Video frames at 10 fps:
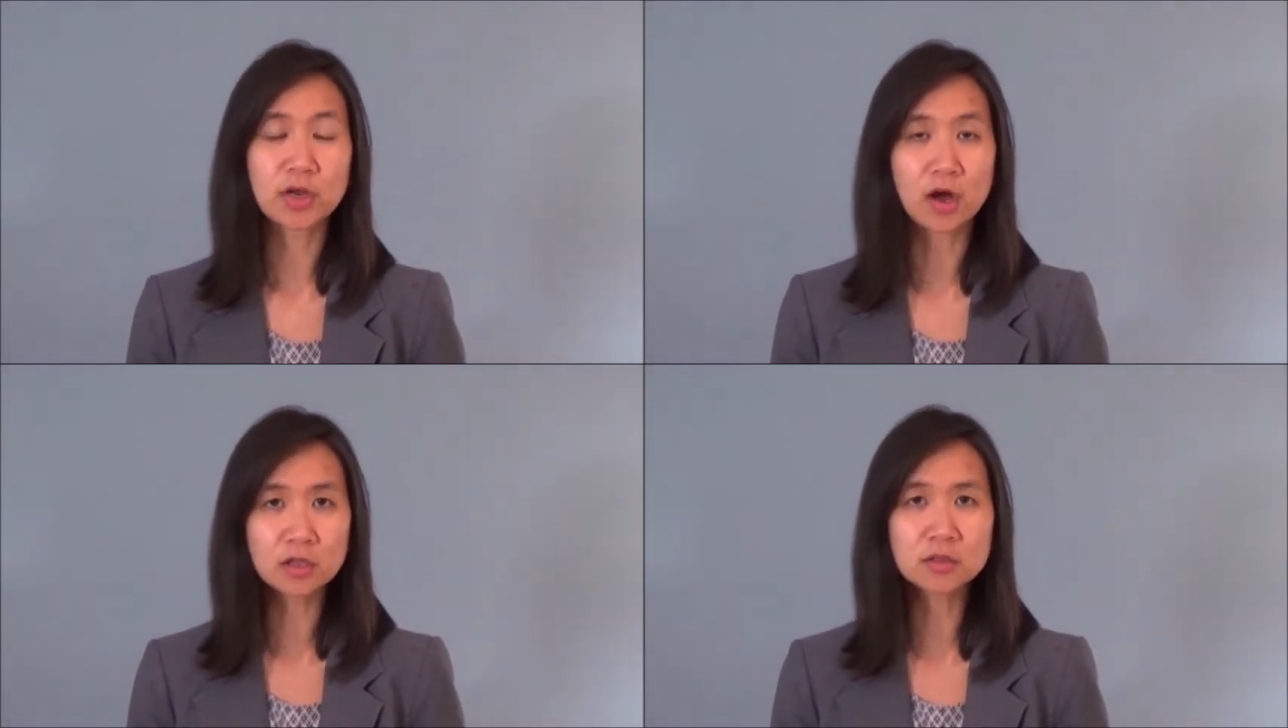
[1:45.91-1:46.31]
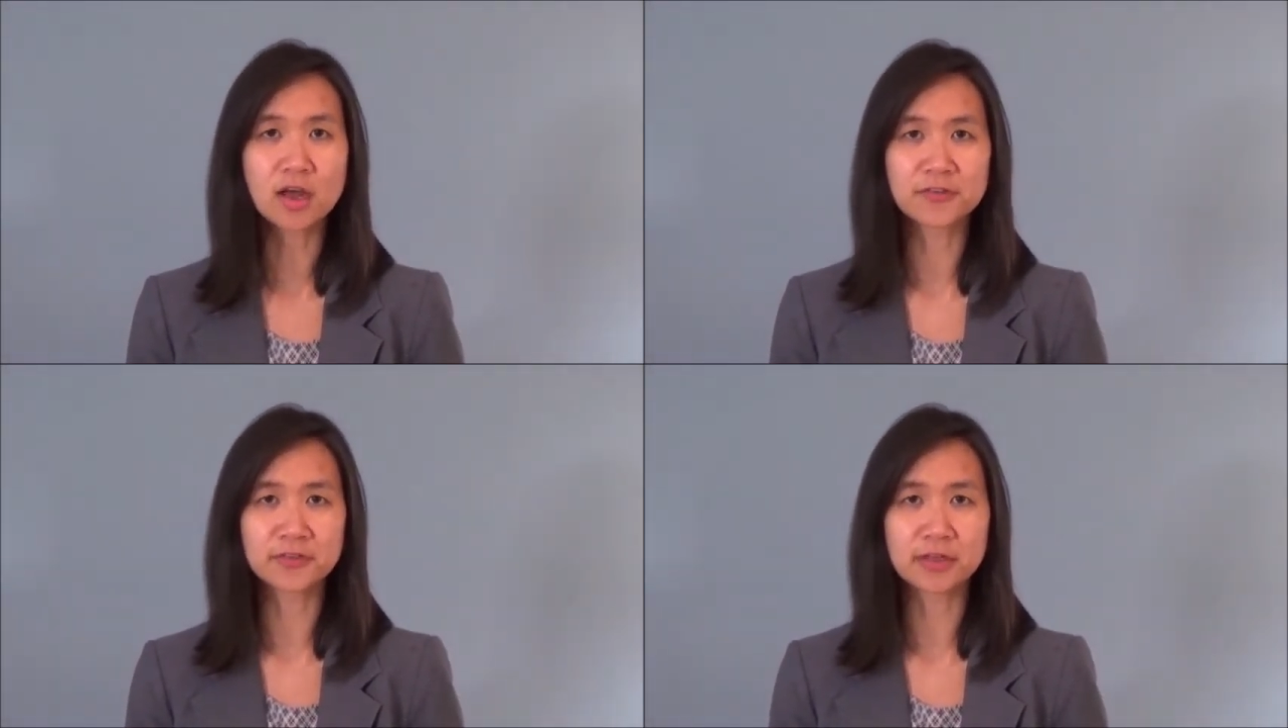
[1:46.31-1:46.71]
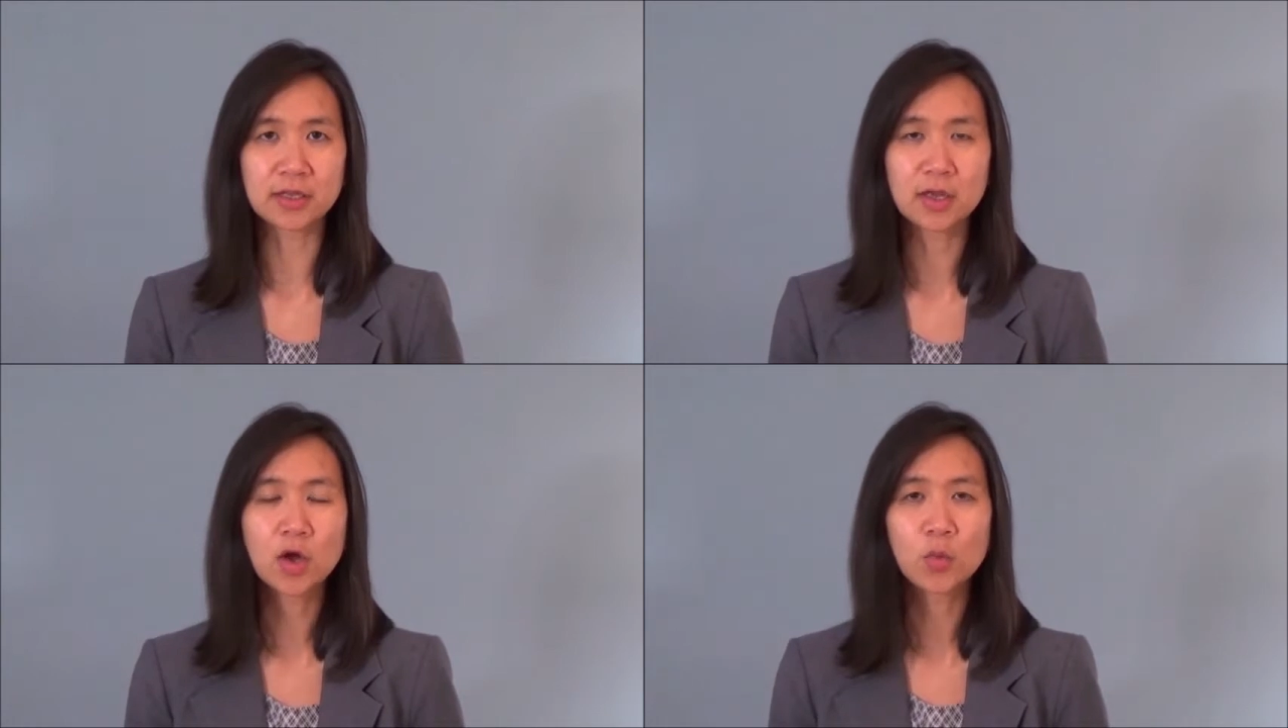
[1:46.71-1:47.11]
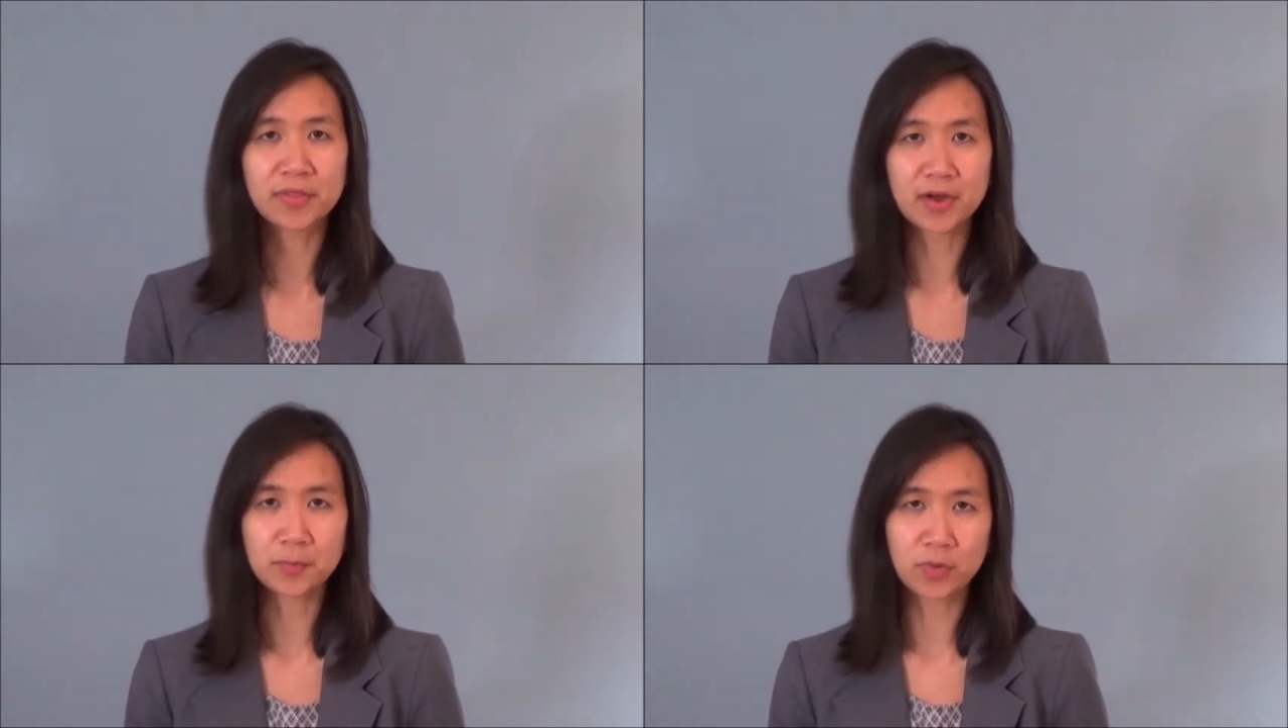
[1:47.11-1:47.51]
unlawfully
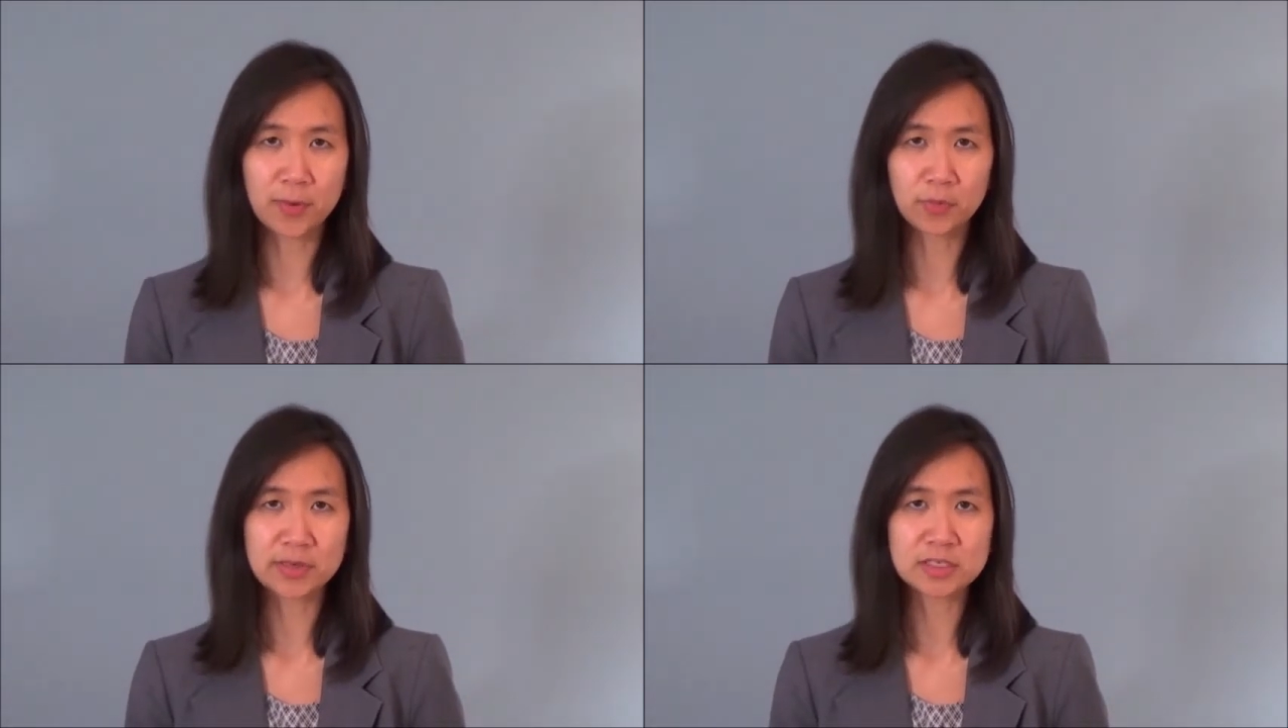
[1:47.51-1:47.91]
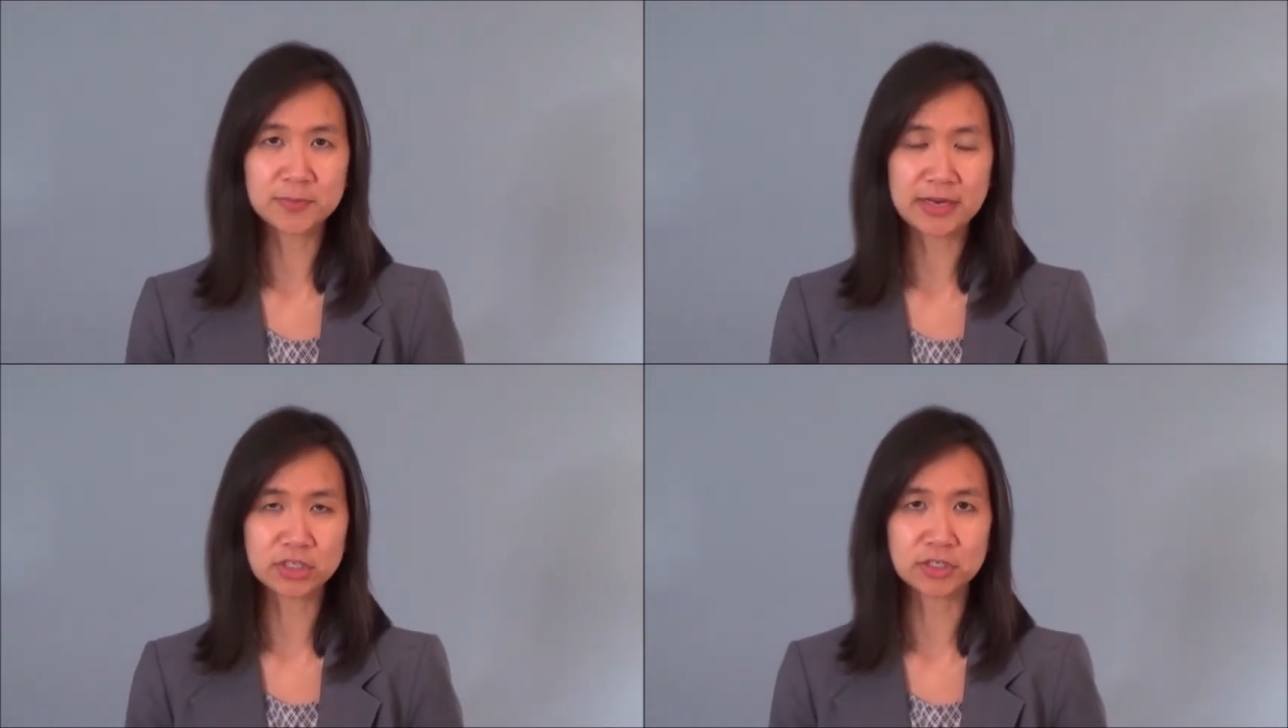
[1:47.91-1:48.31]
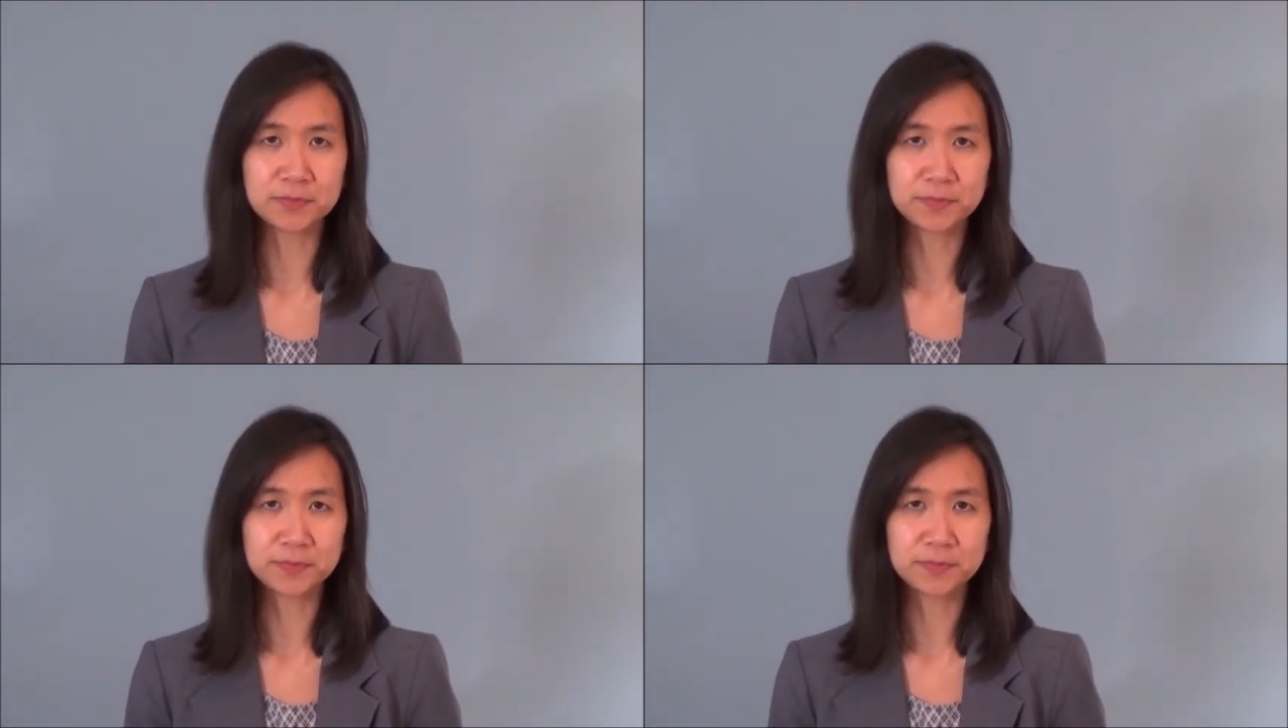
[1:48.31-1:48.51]
without proper inspection.